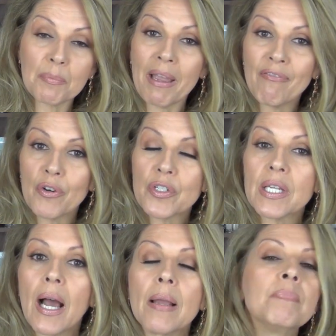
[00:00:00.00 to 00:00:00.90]
is my first
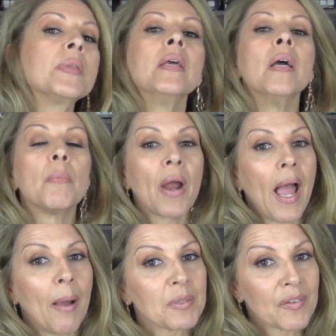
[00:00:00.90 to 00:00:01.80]
time.
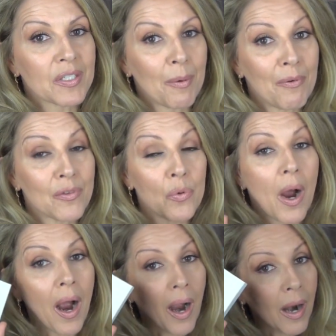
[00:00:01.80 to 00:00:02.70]
Perhaps if some of
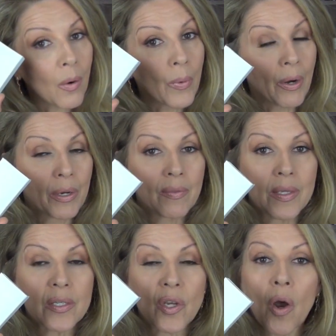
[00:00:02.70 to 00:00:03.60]
you are wearing
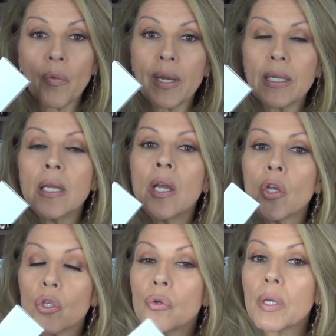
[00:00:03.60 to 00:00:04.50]
these already,
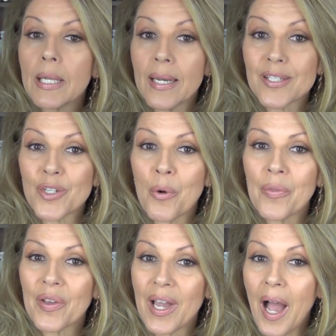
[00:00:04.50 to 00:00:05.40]
you can let us know
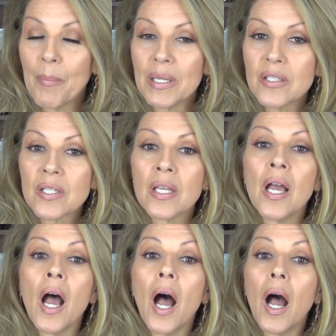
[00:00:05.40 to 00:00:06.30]
in the comments
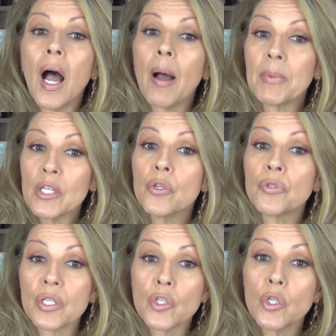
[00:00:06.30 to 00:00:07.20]
uh, how many
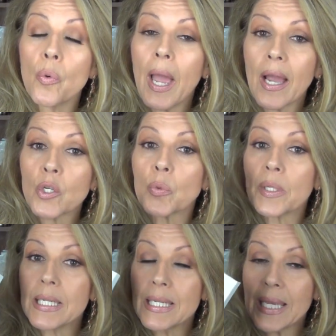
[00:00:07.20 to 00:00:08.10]
uses you
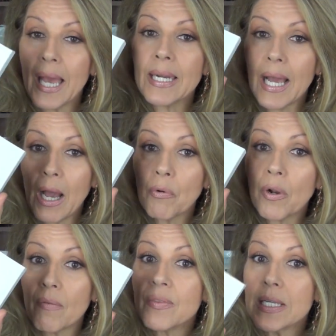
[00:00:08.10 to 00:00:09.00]
actually get
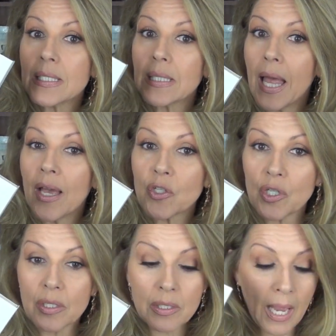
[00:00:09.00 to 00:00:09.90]
out of these
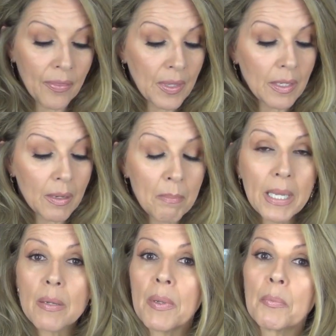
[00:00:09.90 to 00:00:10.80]
lashes. I think
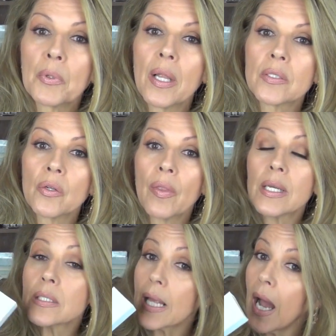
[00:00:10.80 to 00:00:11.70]
many people would like to know that
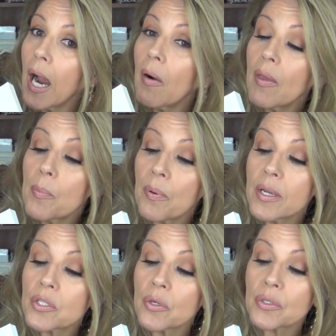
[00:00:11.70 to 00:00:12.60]
because they are on the
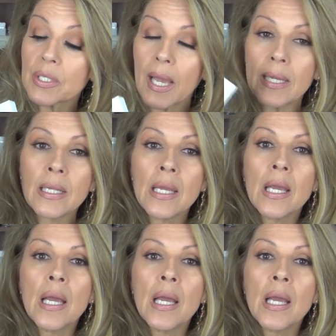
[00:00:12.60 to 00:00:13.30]
pricier side,